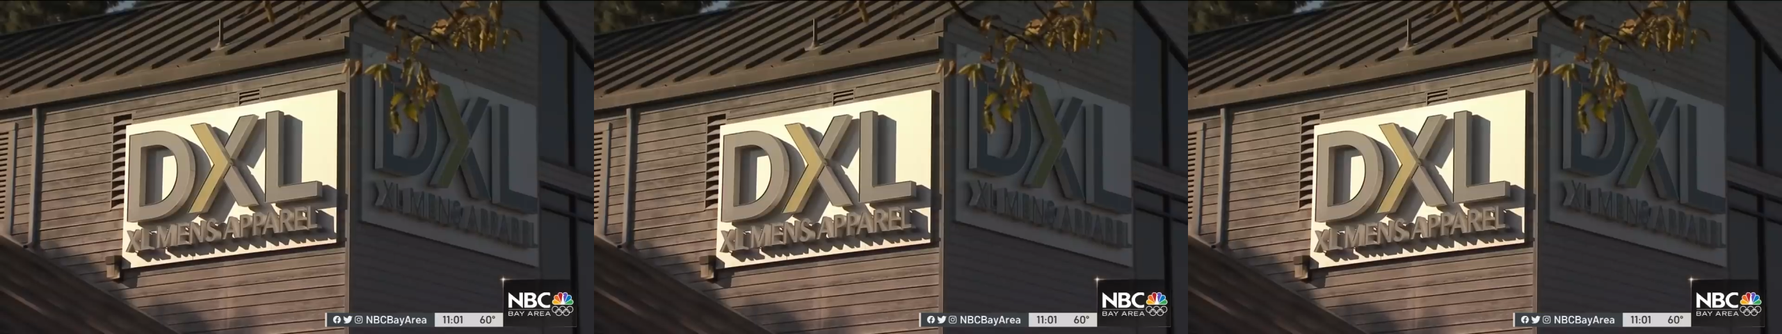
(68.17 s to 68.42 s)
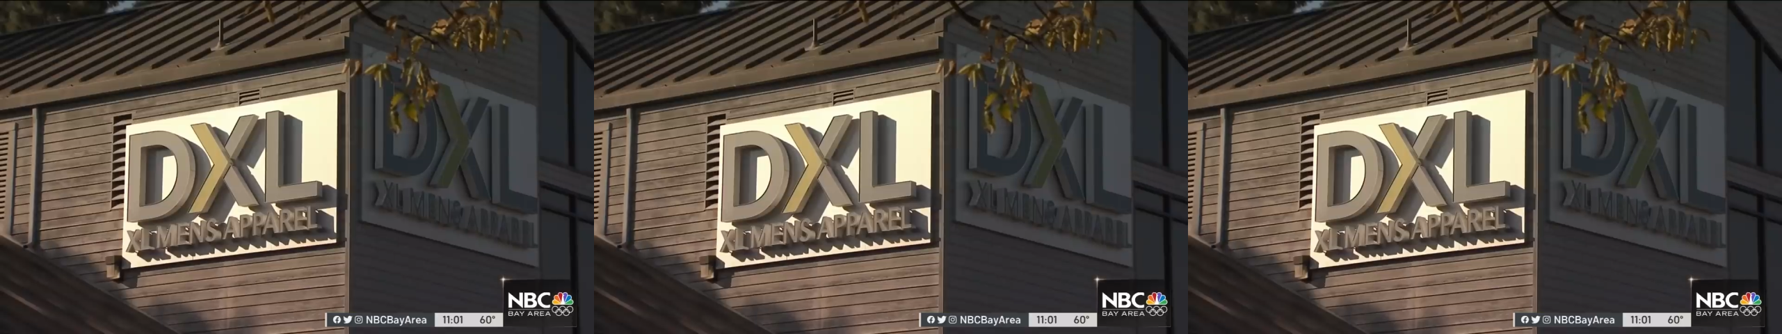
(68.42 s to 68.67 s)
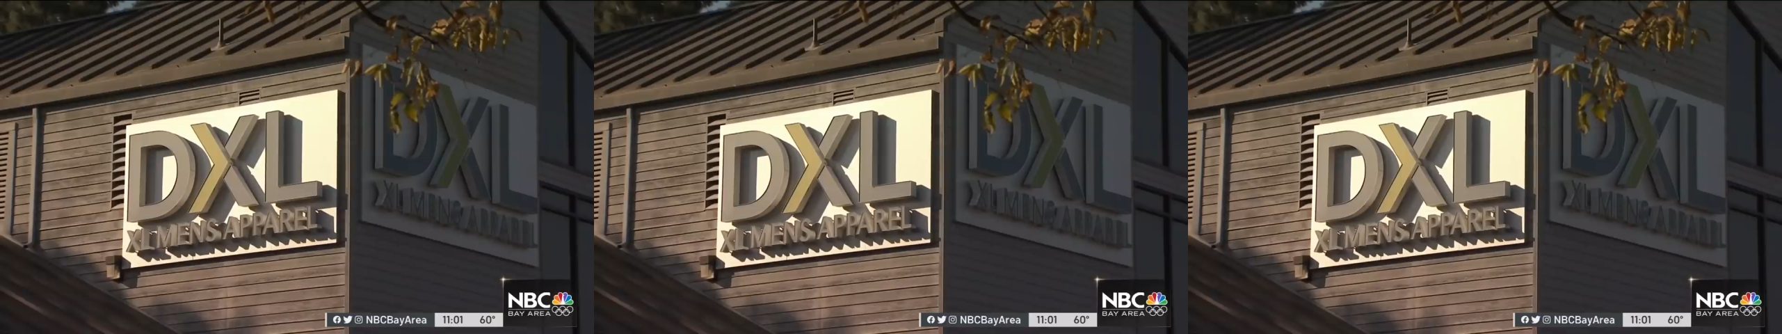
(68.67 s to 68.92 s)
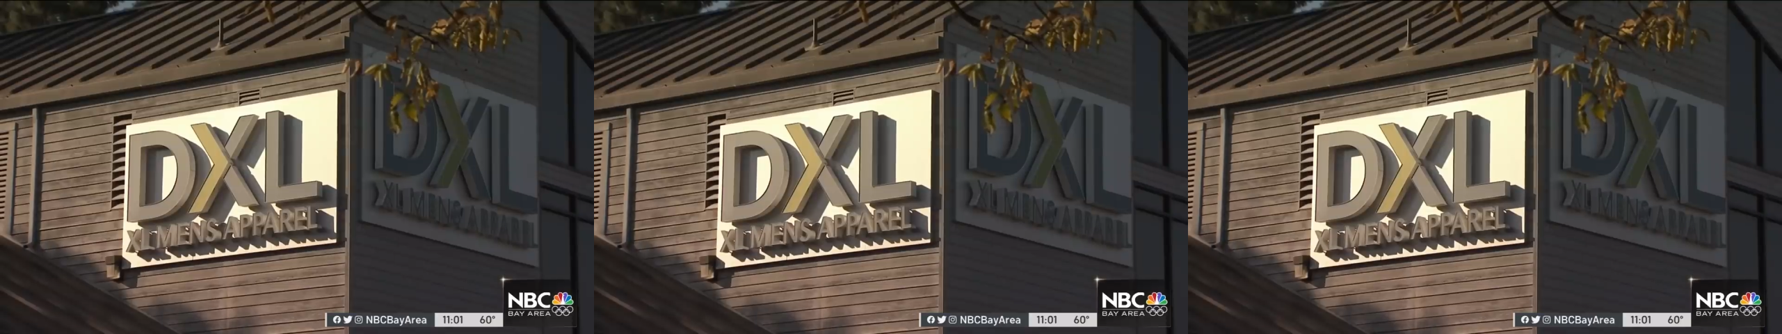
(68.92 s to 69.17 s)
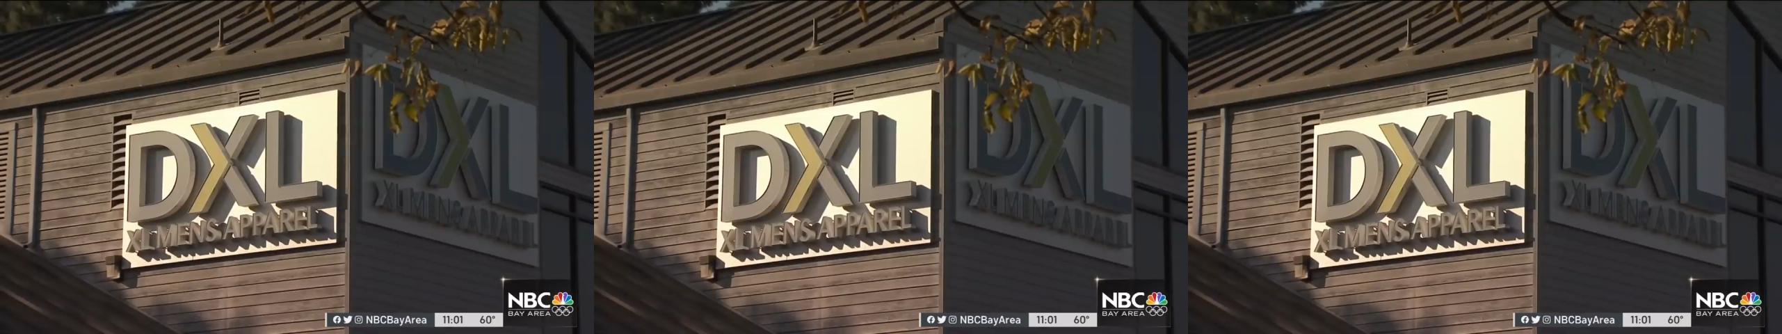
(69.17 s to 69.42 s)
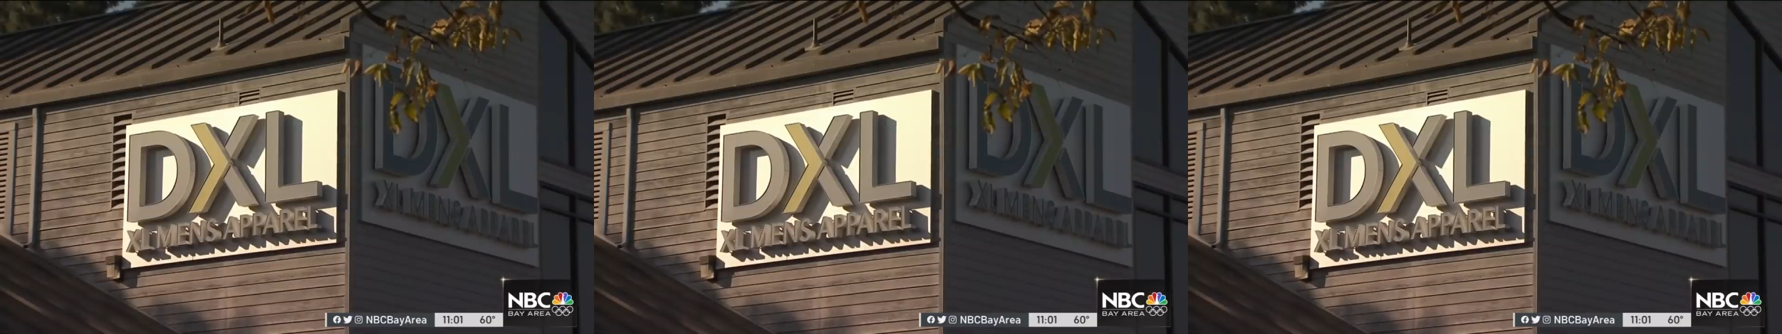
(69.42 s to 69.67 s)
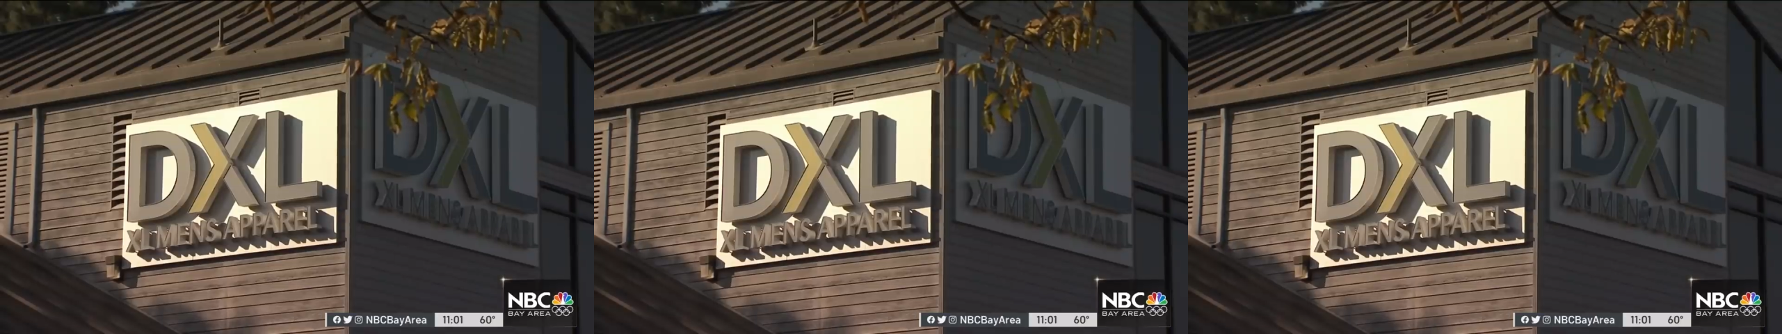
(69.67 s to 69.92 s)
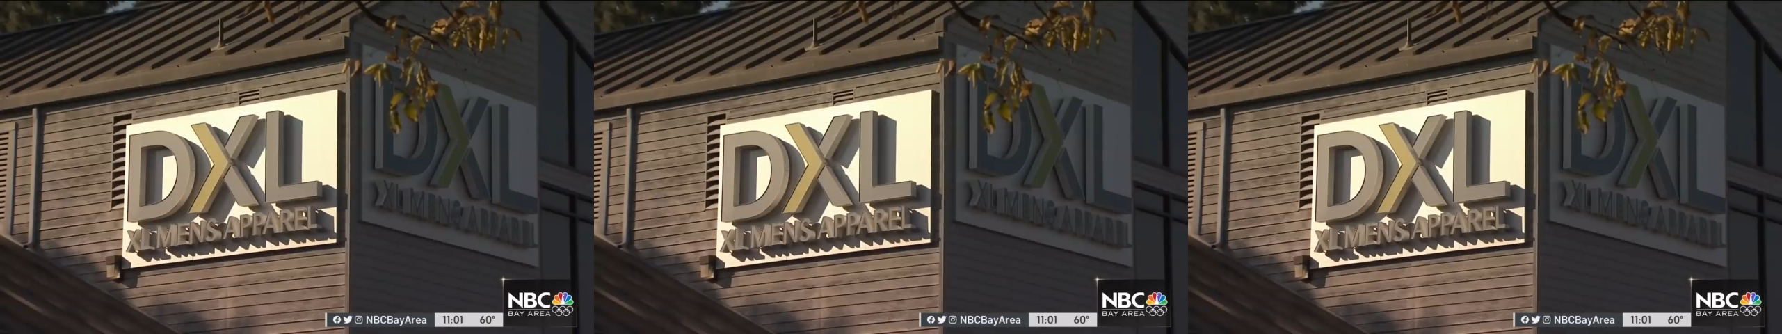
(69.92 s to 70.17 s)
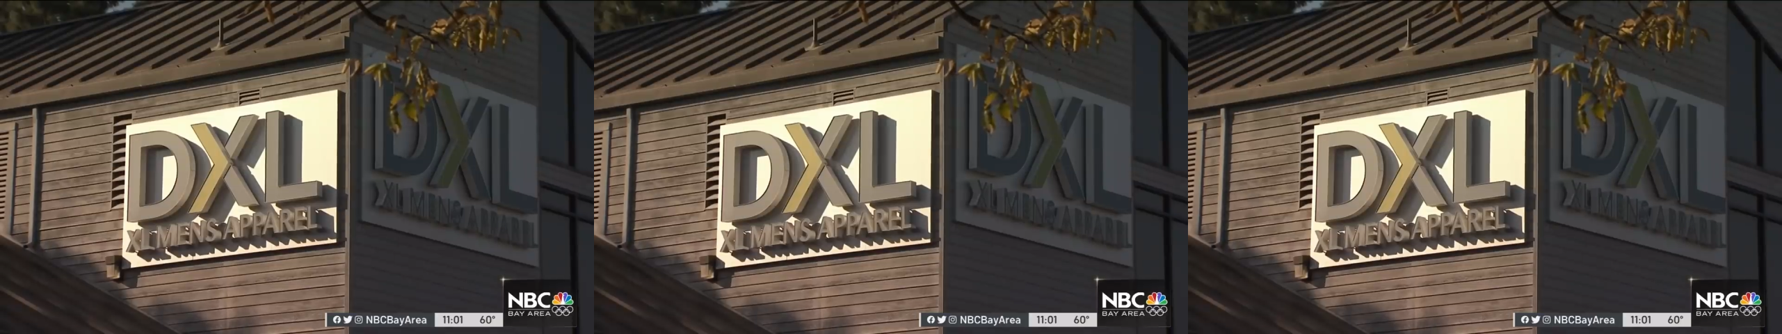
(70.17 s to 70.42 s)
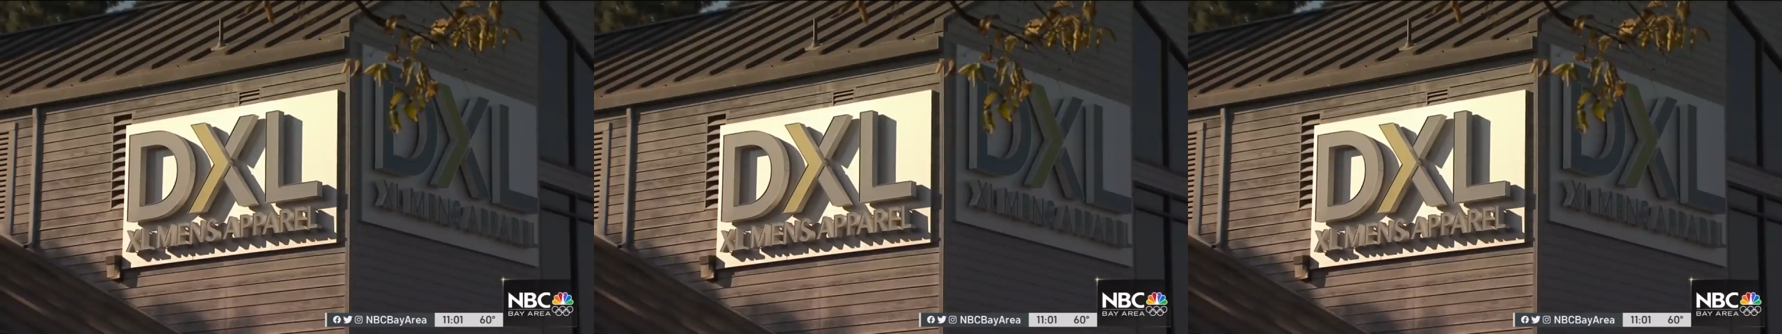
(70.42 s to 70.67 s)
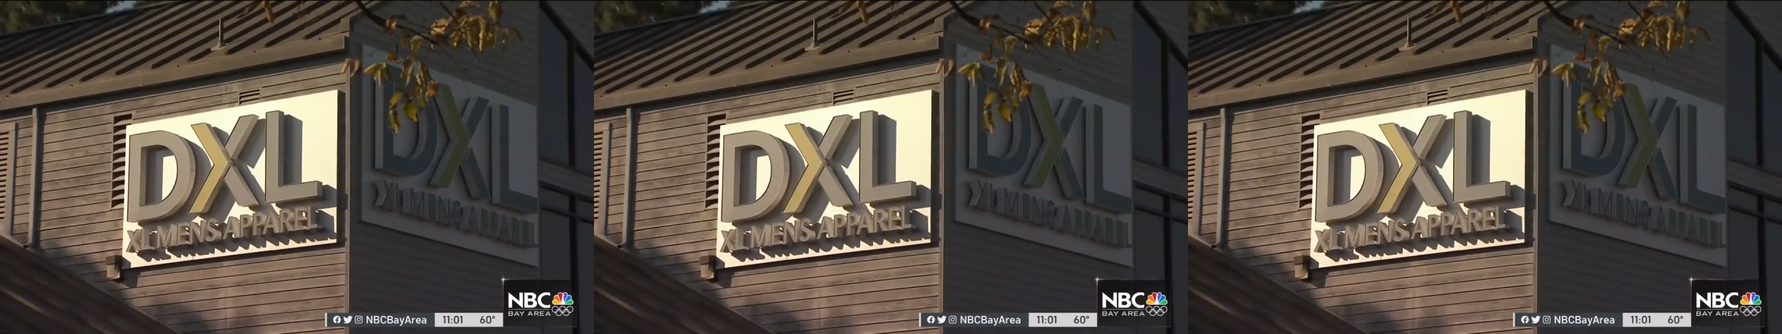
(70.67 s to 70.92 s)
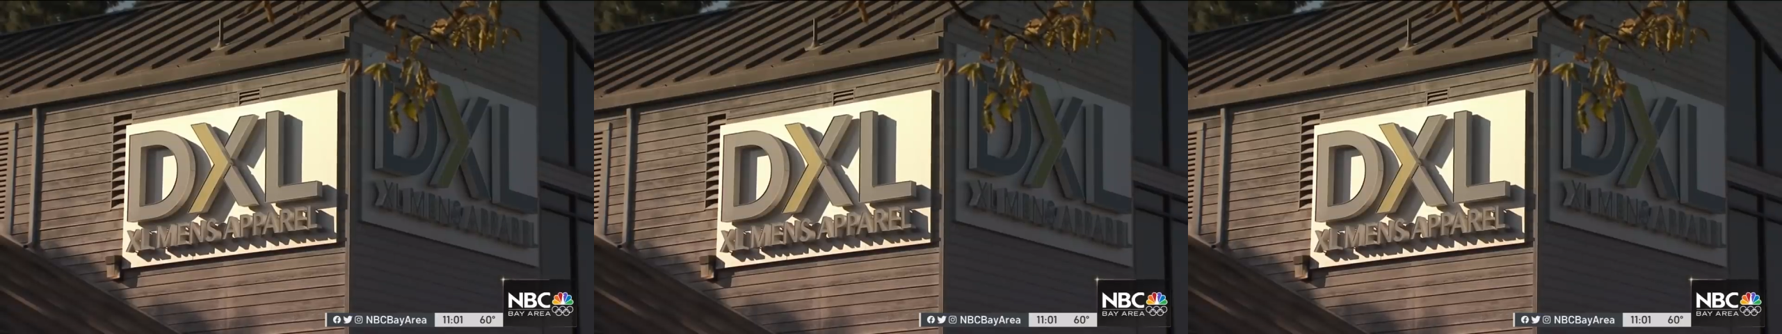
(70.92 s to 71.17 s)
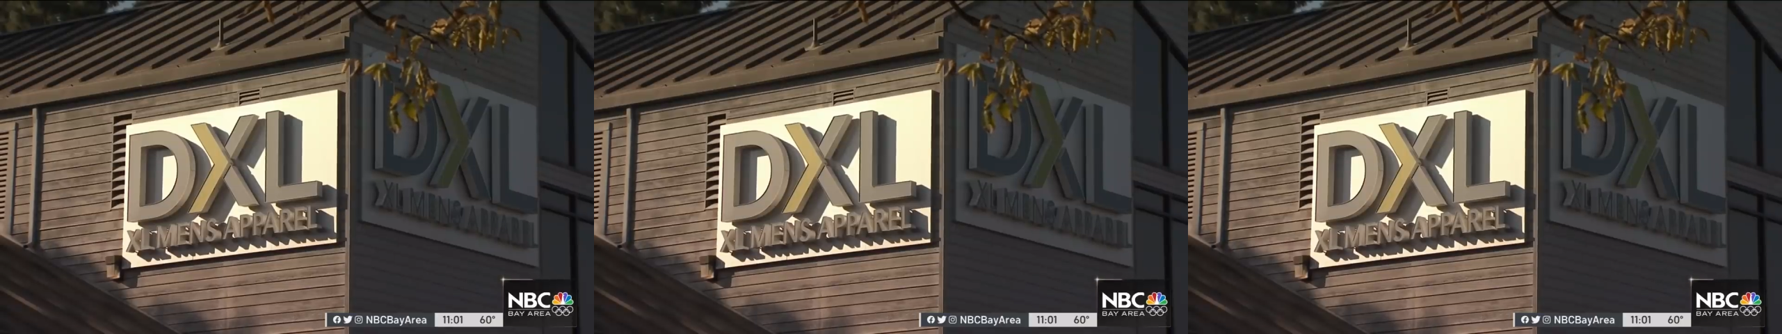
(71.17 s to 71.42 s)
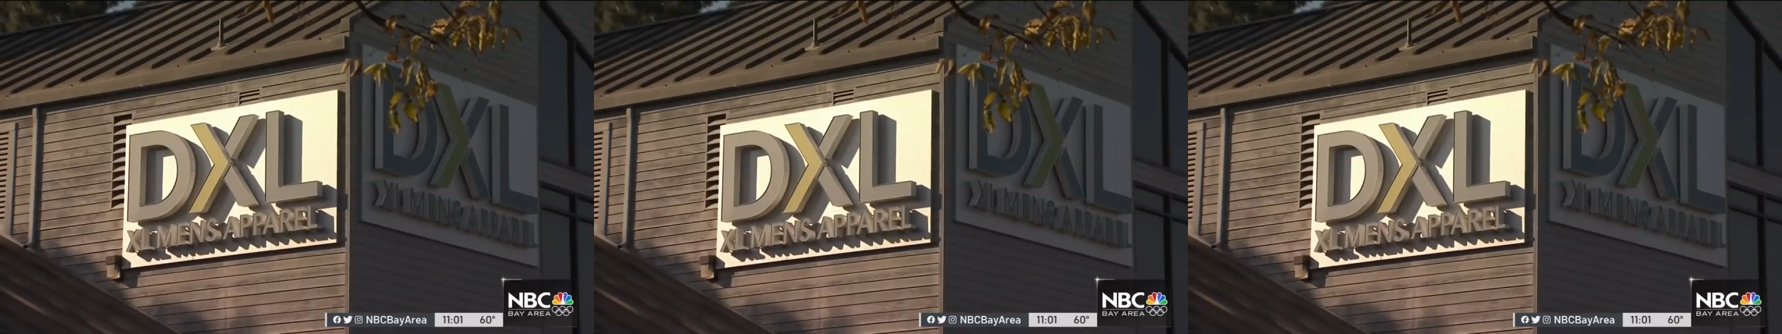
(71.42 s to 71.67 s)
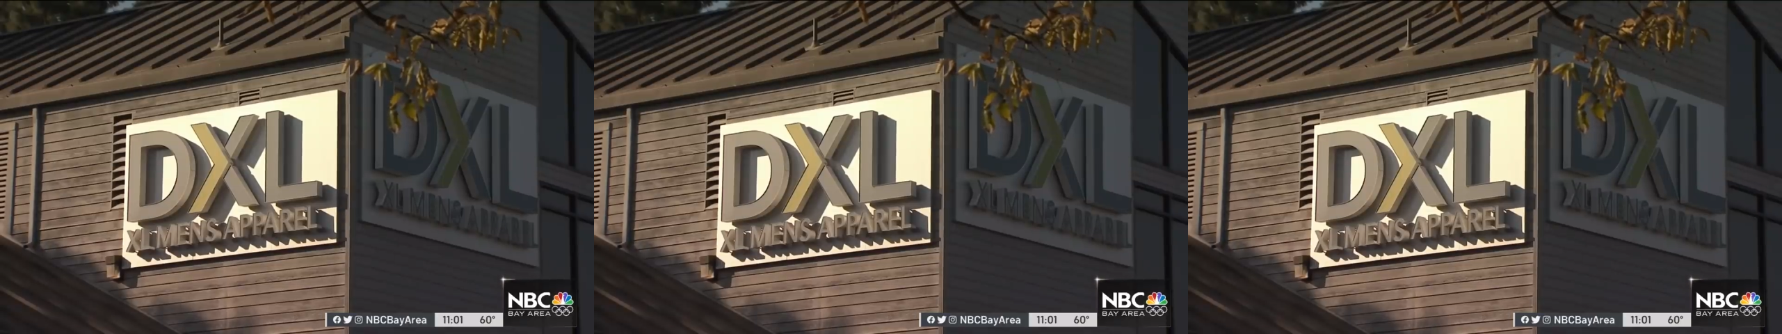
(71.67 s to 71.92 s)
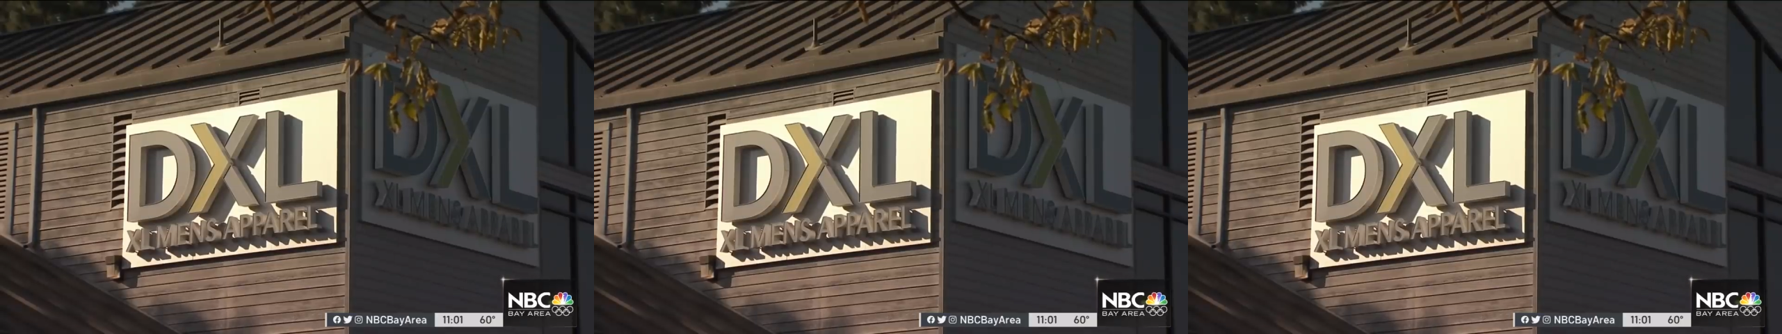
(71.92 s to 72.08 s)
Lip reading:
Nobody's mouth can be seen.